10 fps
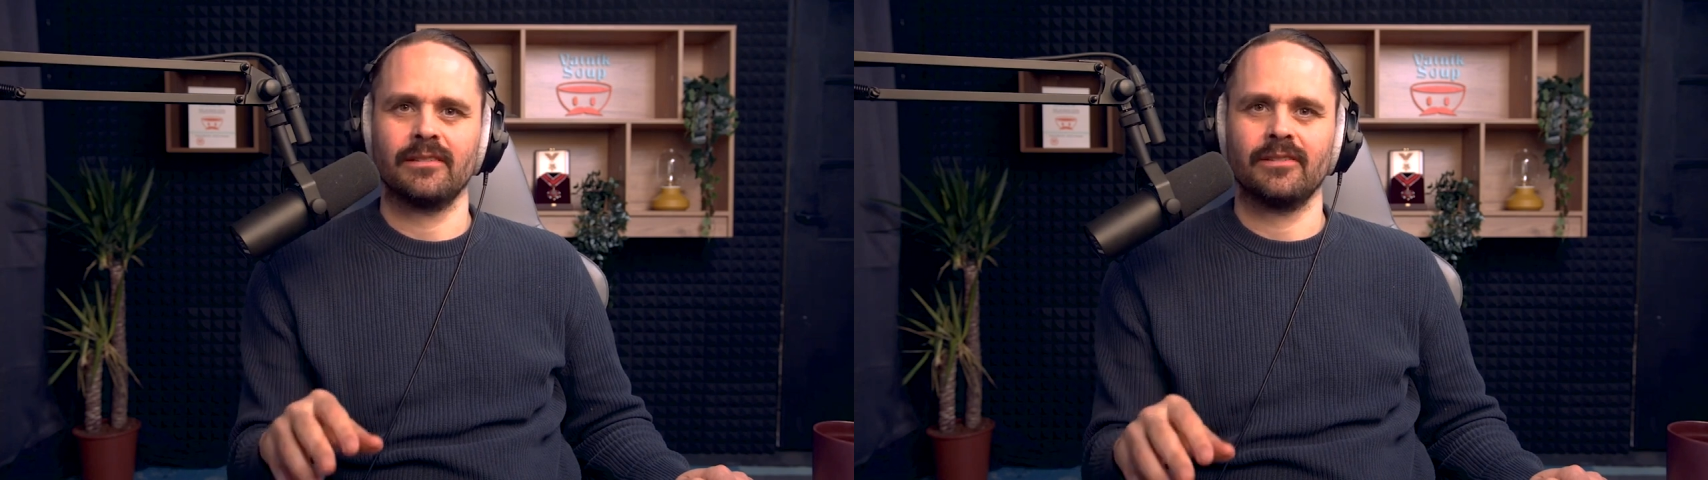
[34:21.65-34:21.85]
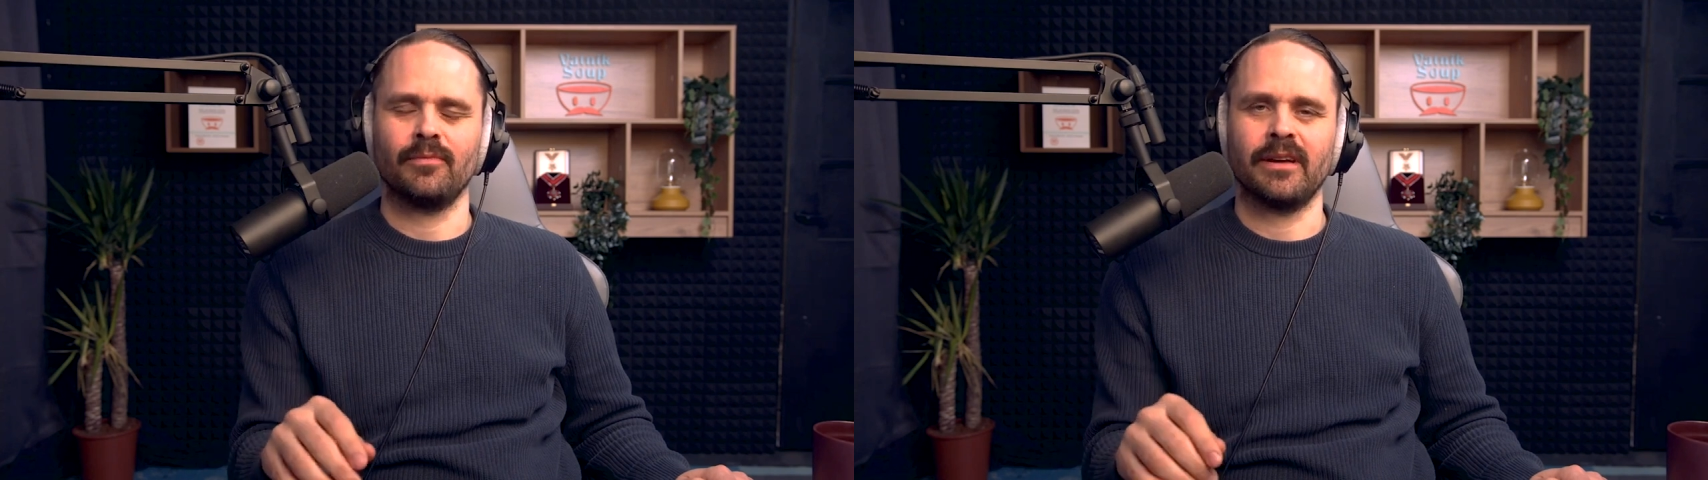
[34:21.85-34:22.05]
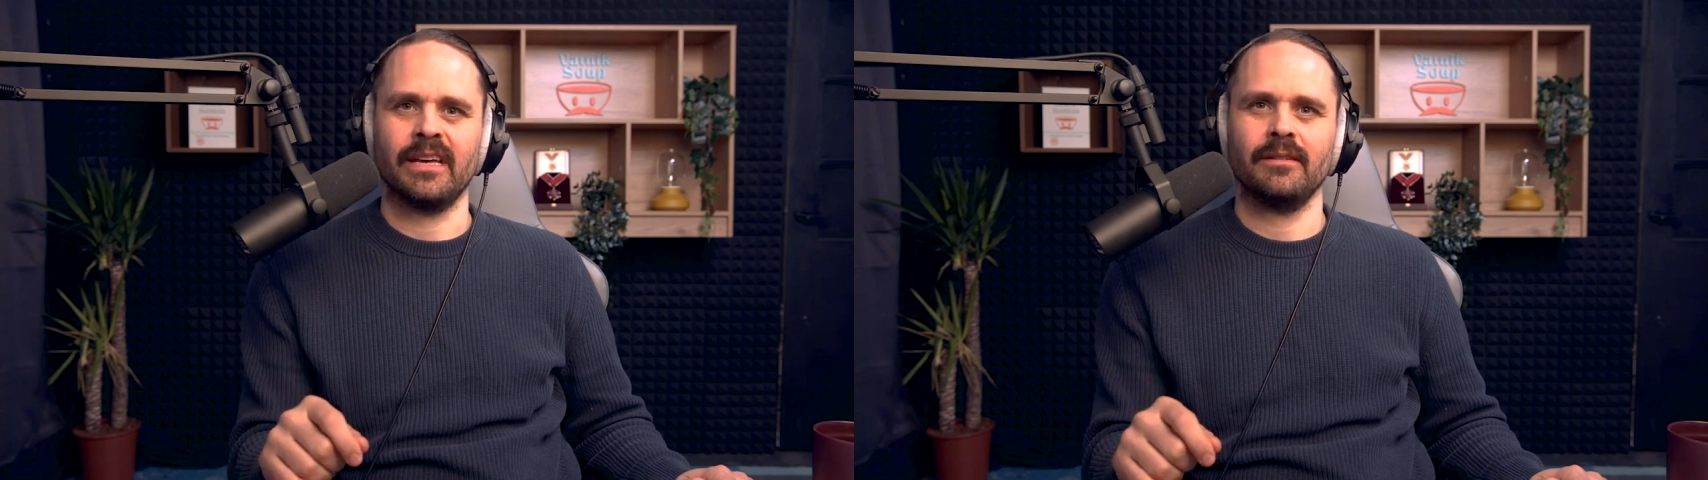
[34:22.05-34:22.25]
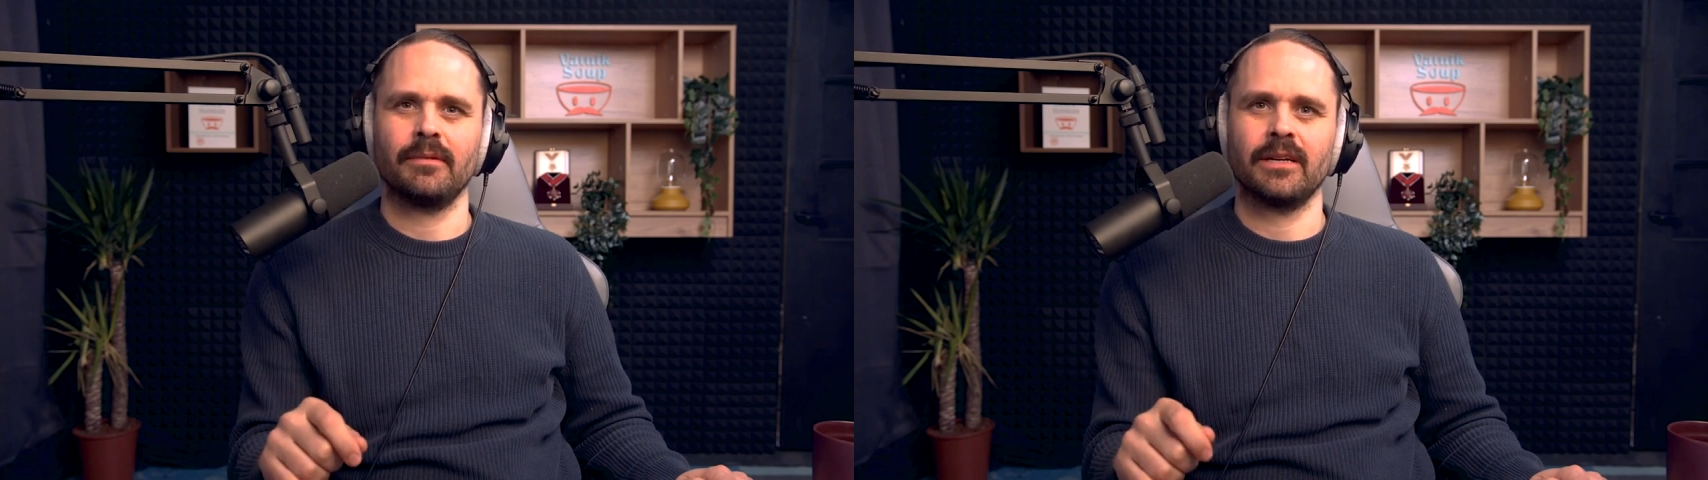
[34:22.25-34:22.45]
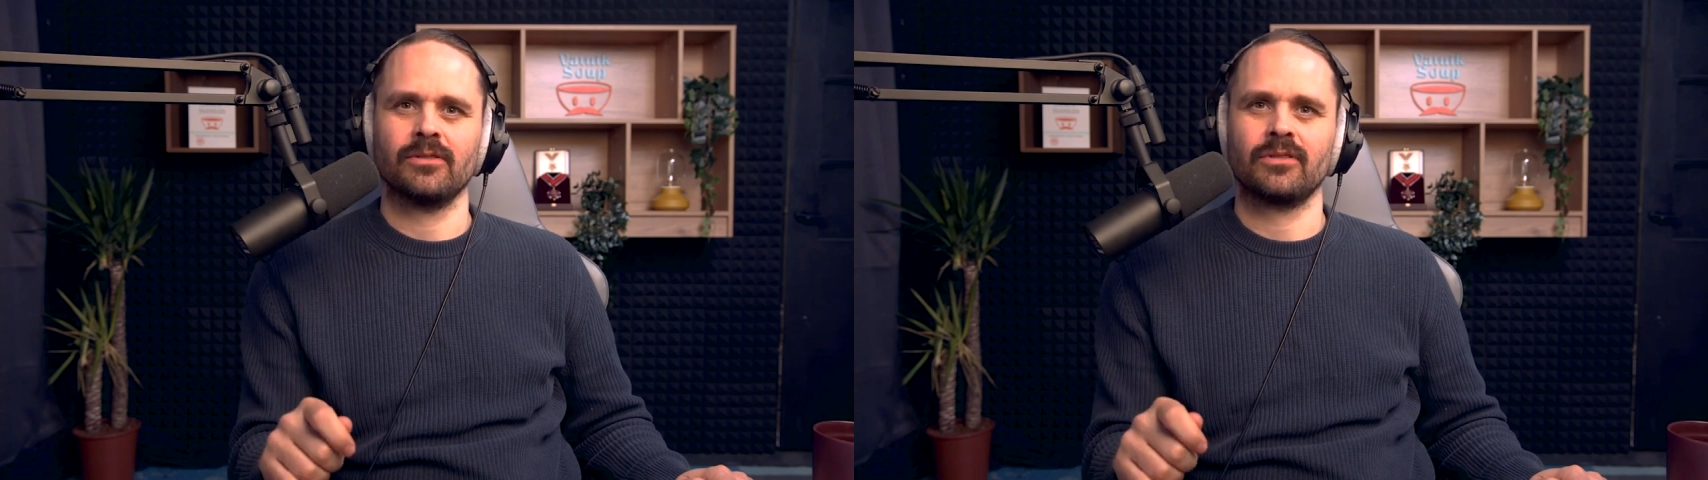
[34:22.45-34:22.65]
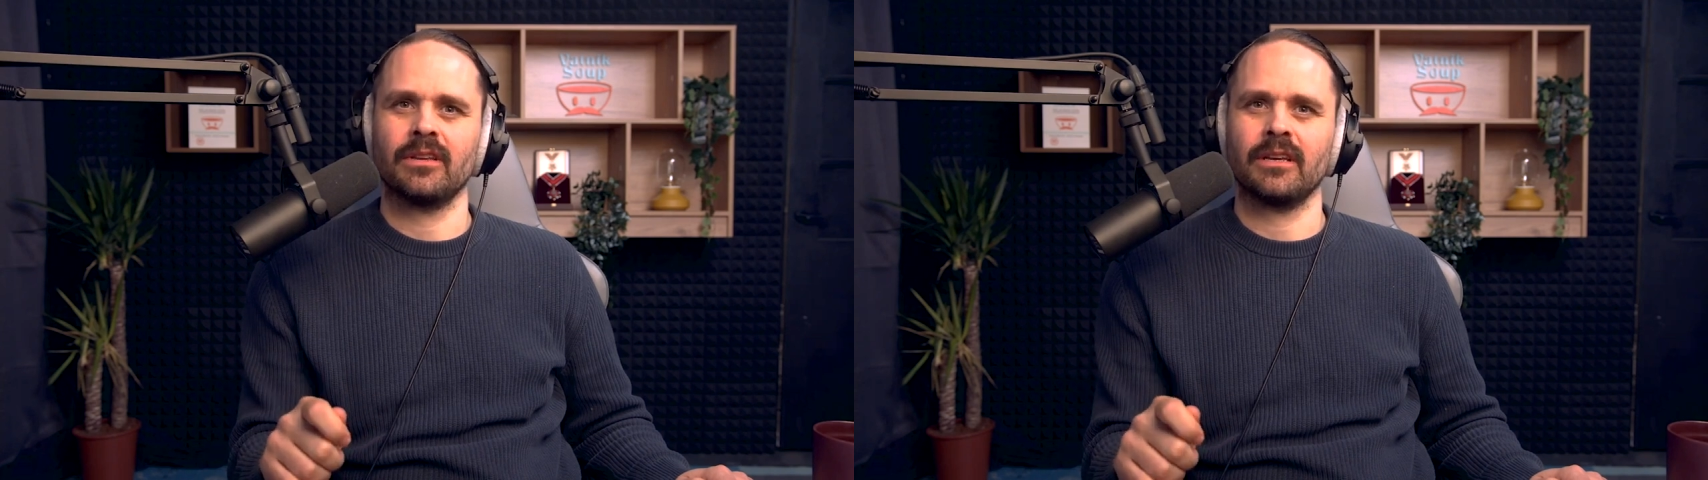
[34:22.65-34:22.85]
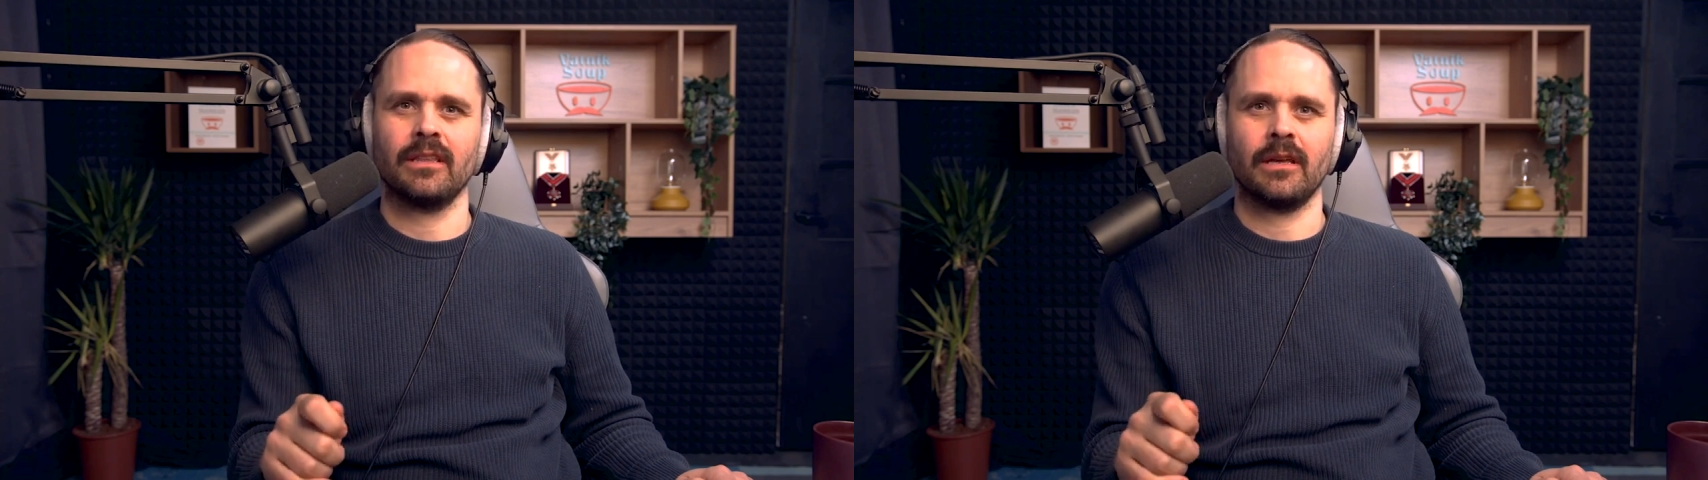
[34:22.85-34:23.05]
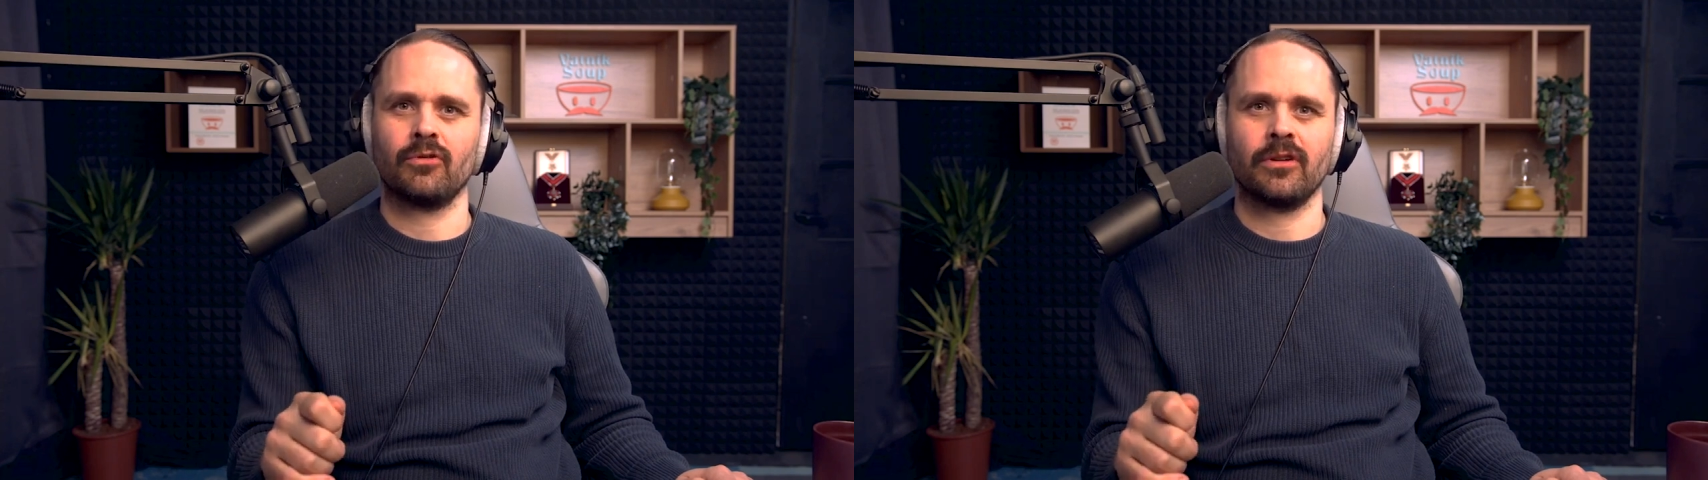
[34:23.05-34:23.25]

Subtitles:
domain because they were